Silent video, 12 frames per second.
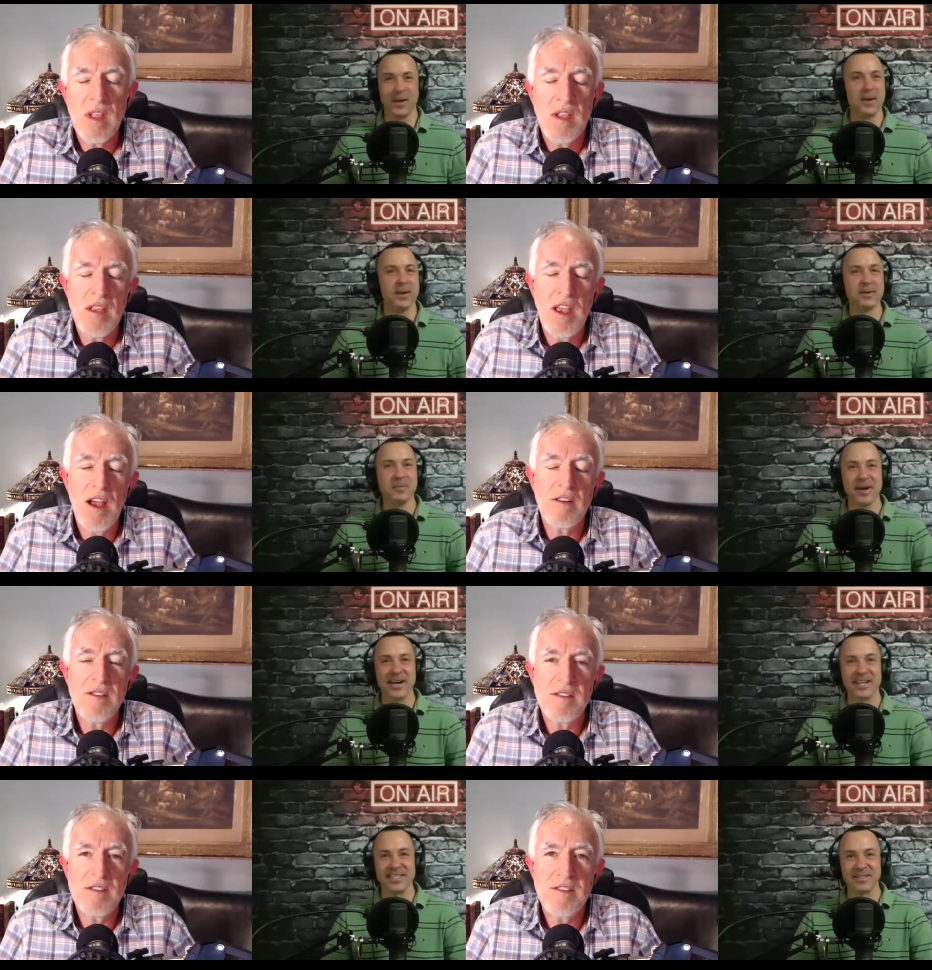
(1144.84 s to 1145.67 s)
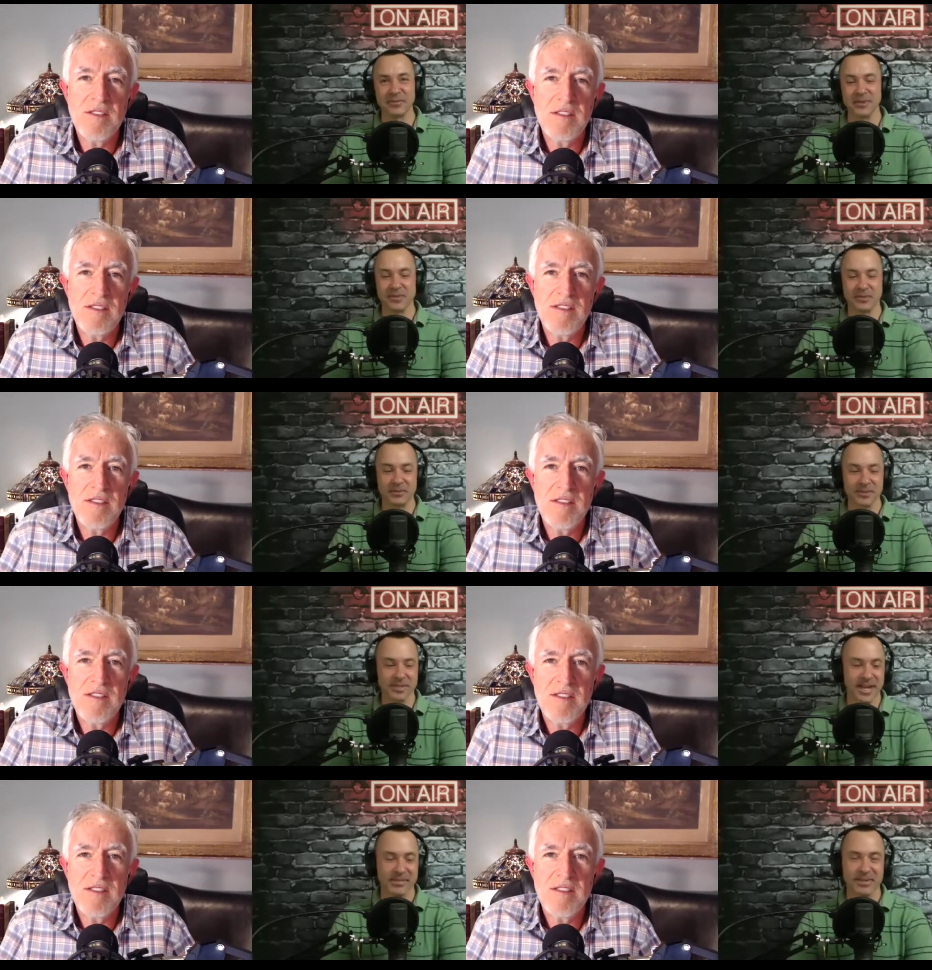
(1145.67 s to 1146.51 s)
Speaker 1: Yeah. Buy, put some
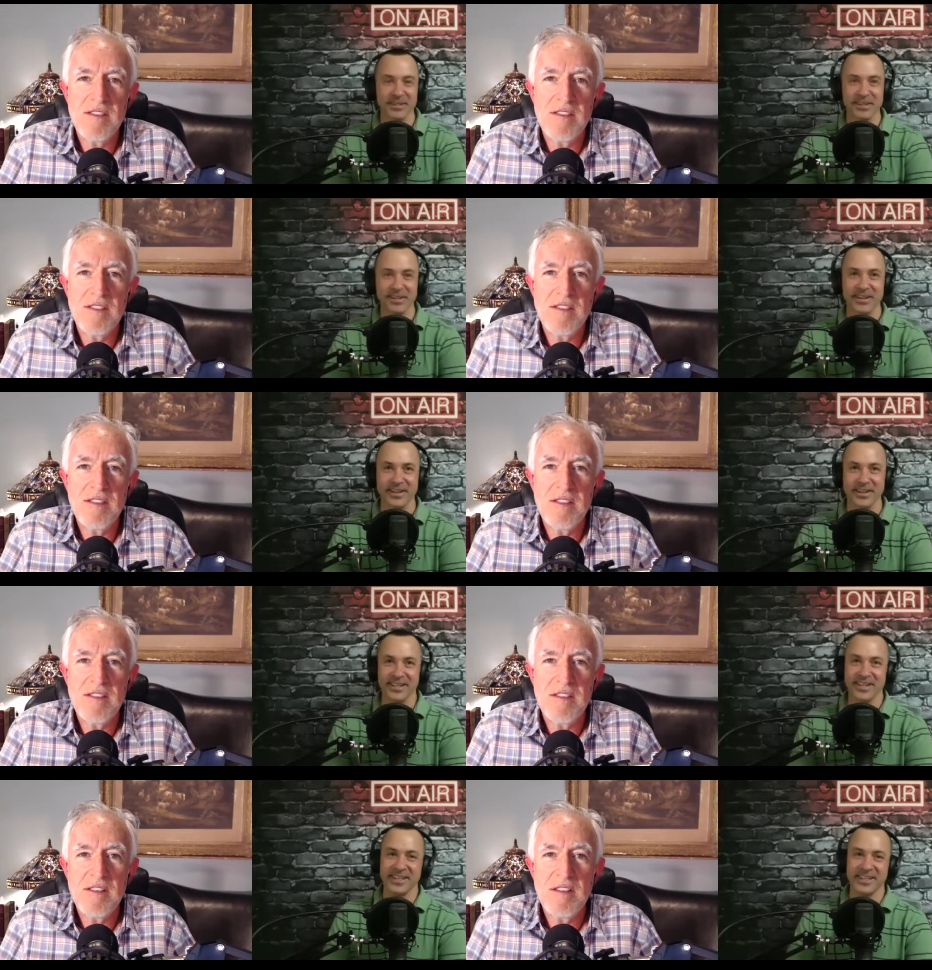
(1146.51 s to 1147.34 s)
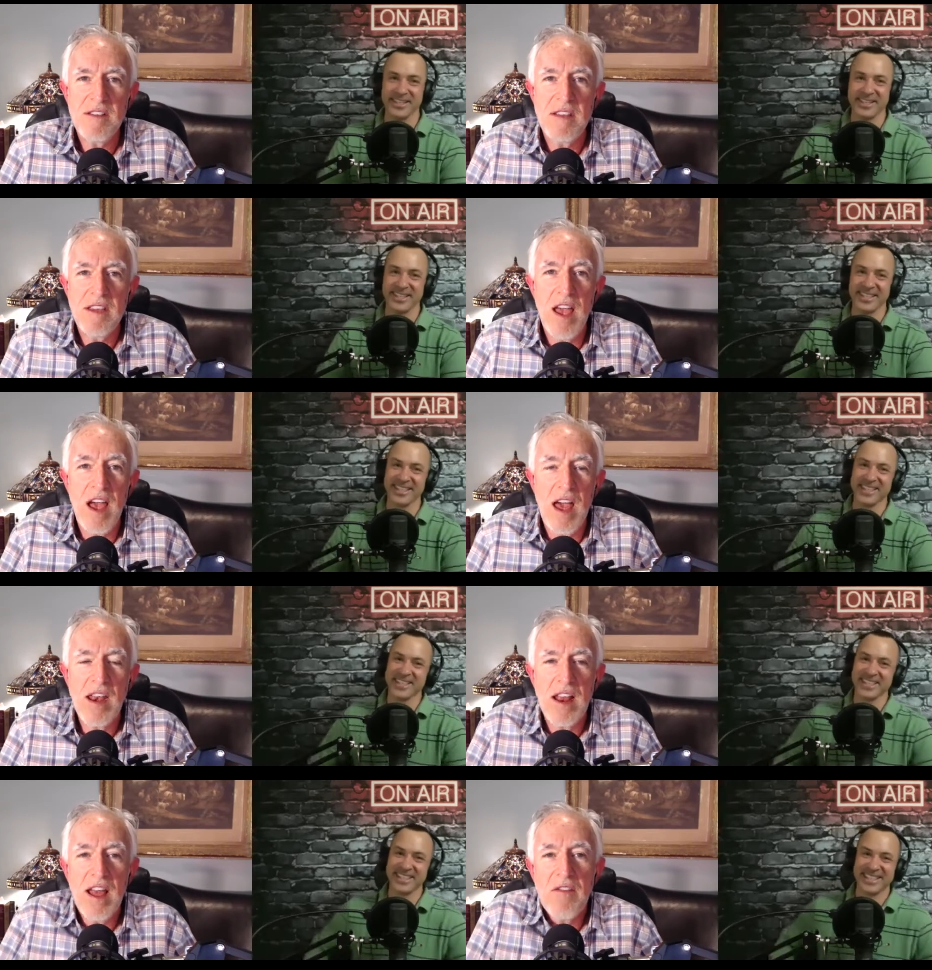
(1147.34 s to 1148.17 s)
time on the clock.
Speaker 2: Yeah,
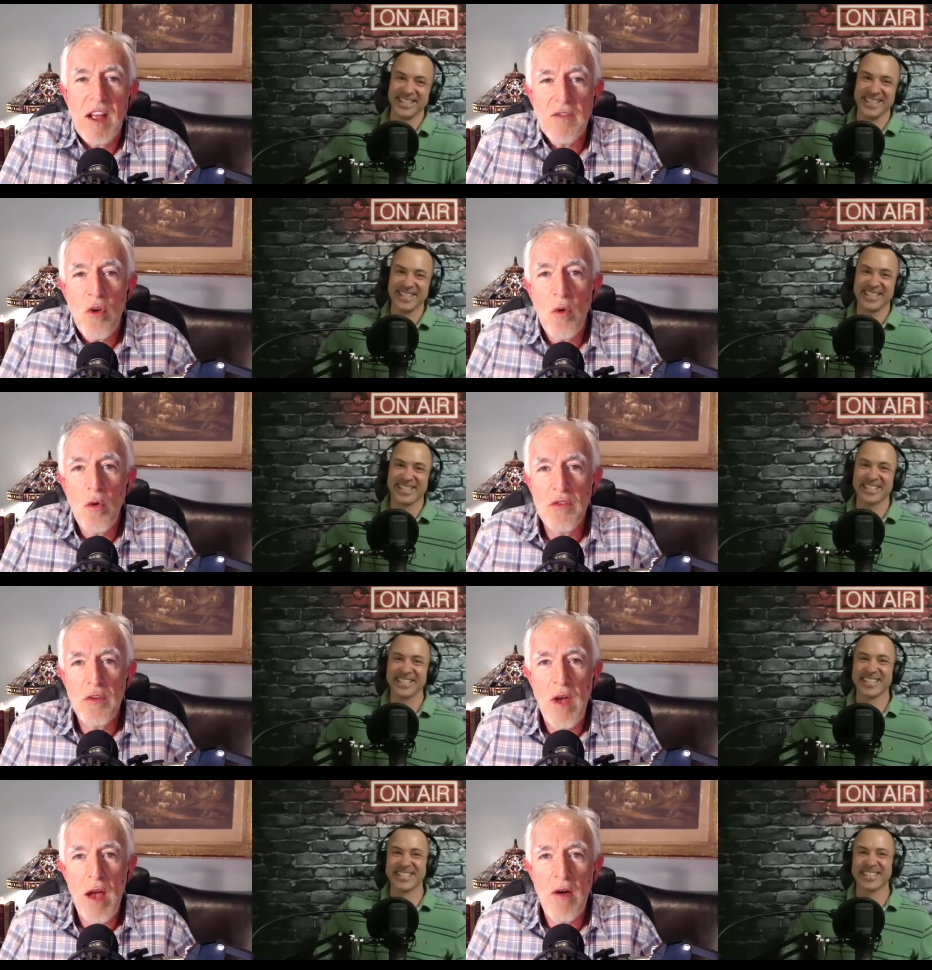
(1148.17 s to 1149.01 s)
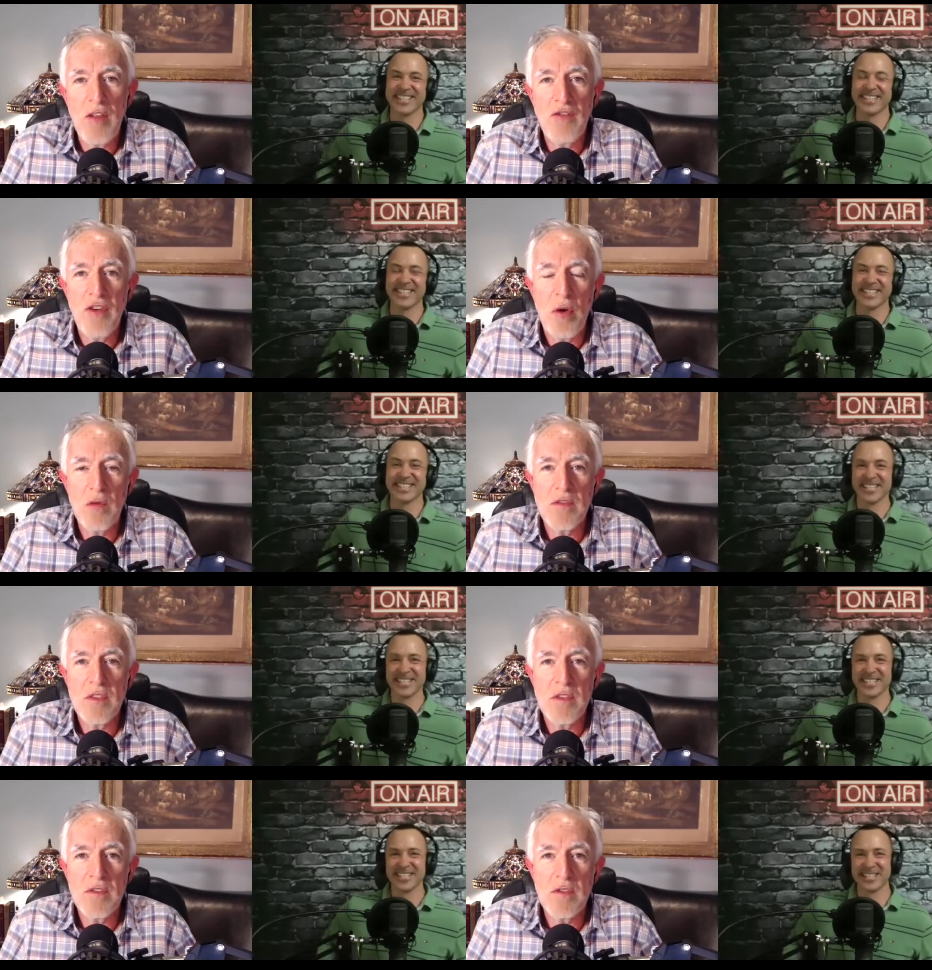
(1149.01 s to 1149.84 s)
and if I told you how I
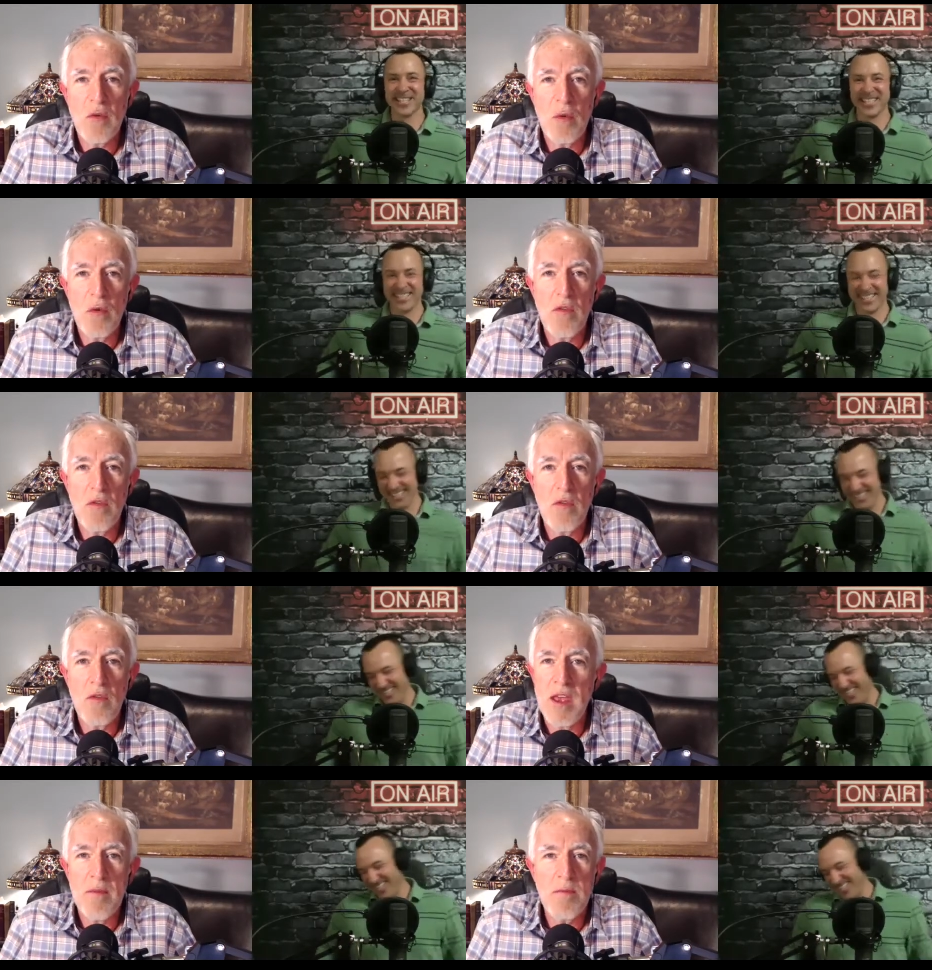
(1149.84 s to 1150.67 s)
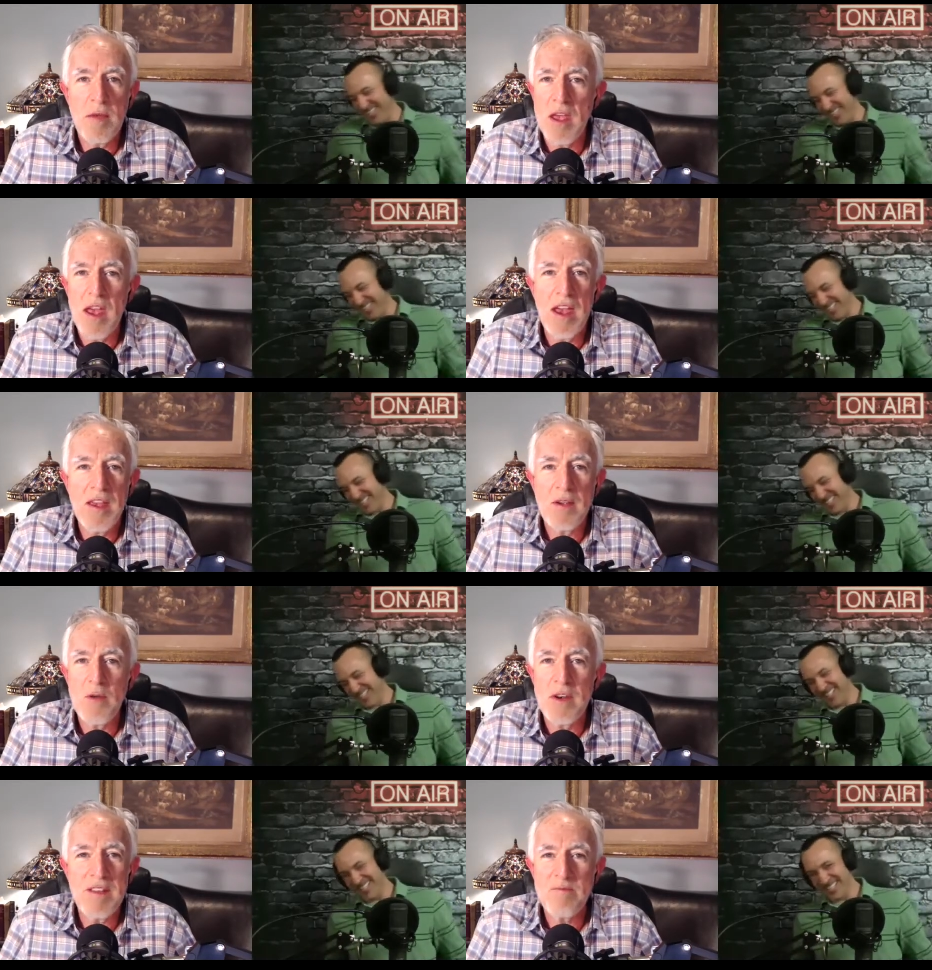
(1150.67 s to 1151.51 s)
chose the school for the M B A,
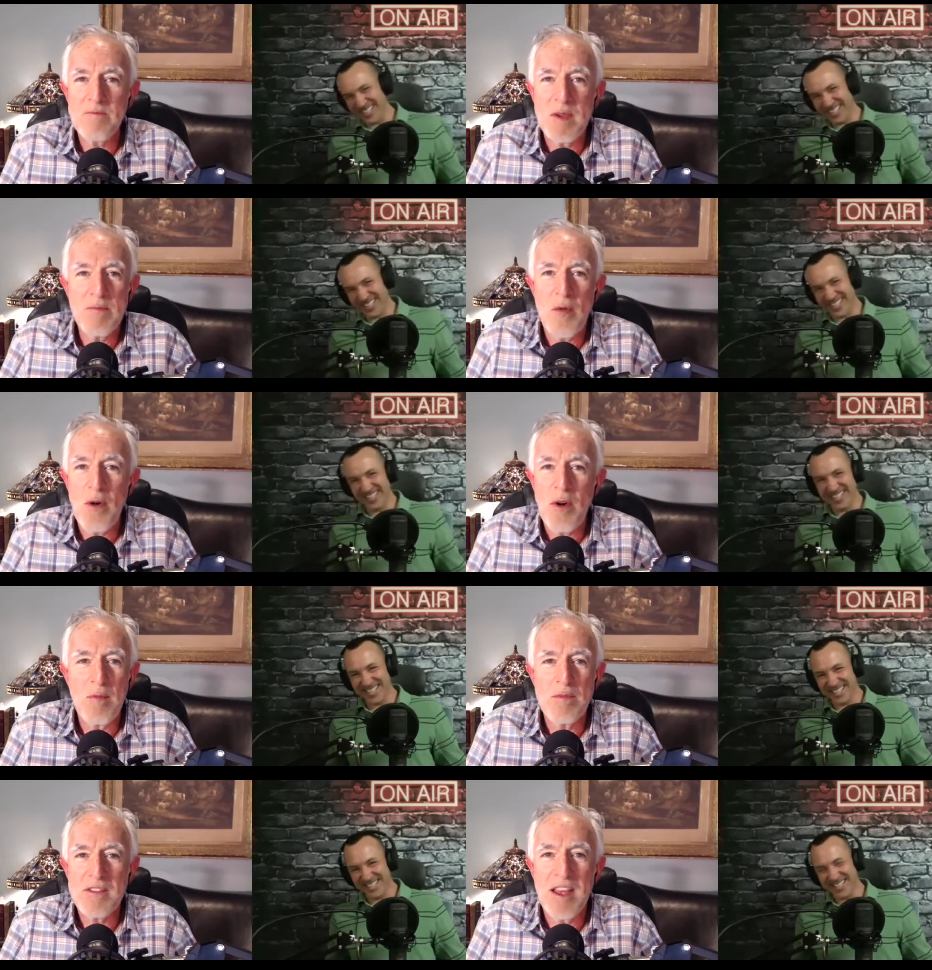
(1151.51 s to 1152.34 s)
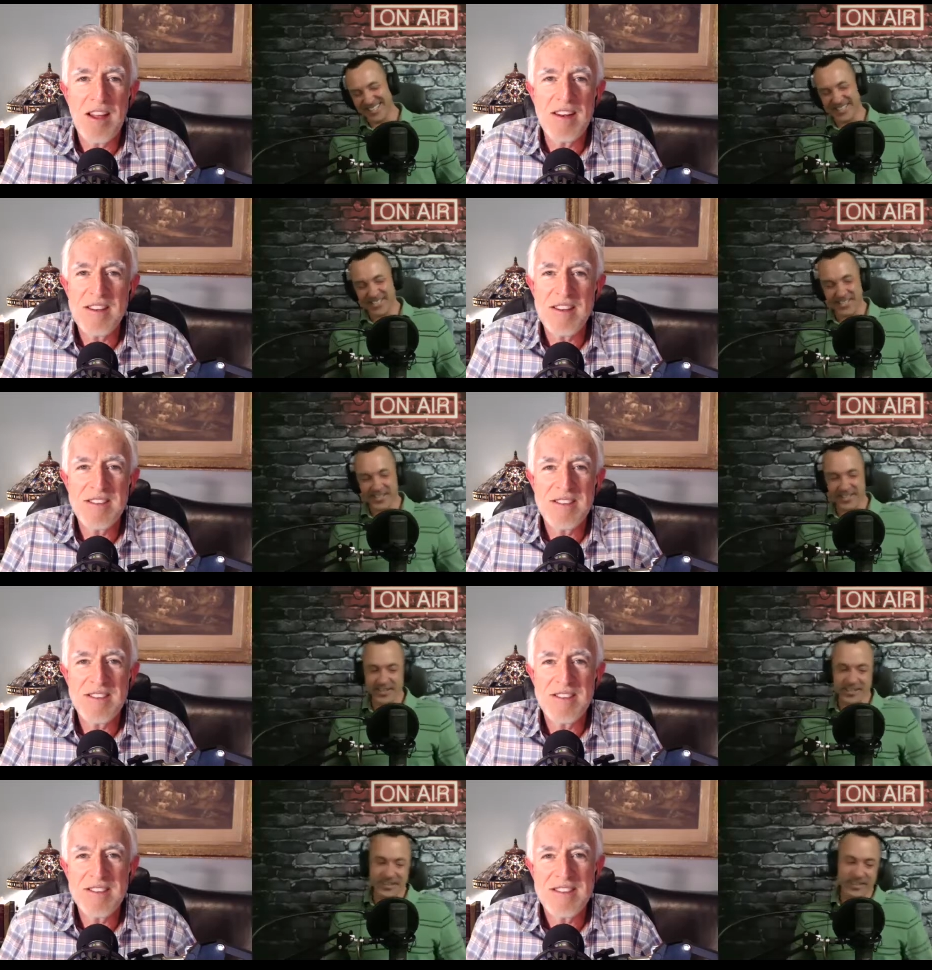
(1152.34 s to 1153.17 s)
you would even be more upset.
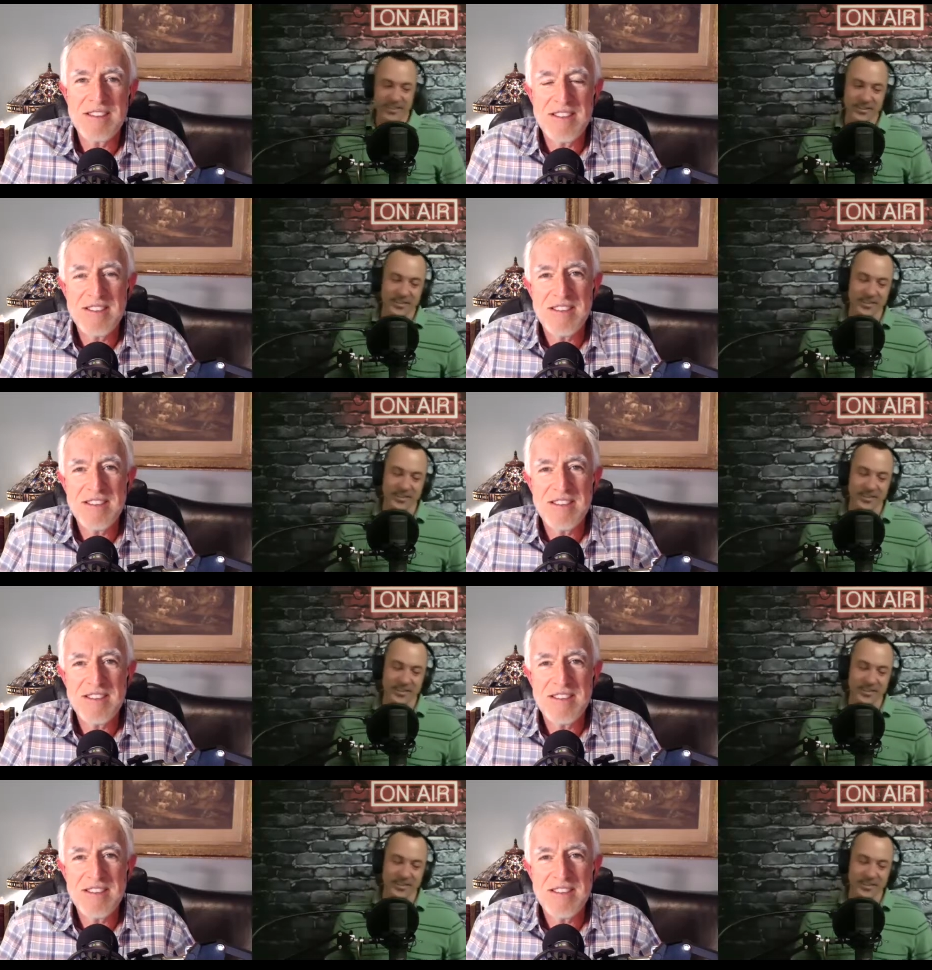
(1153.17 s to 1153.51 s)
Oh, you